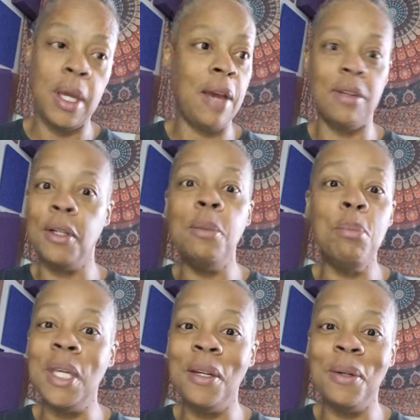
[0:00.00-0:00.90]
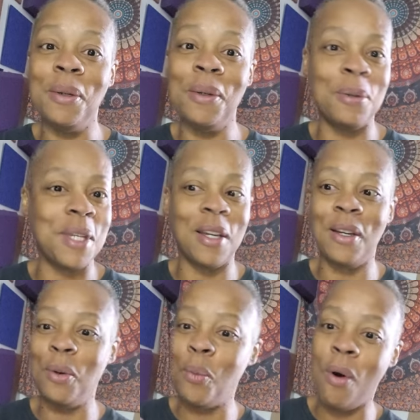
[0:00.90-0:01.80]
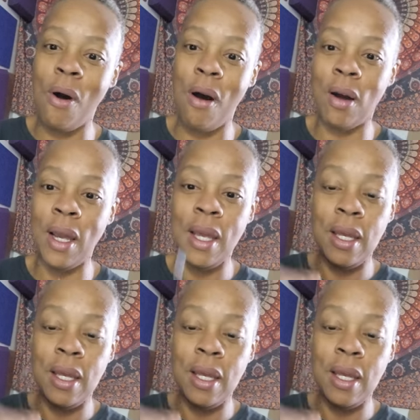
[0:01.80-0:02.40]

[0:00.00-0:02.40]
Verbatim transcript: Have a good meal, go take a good walk.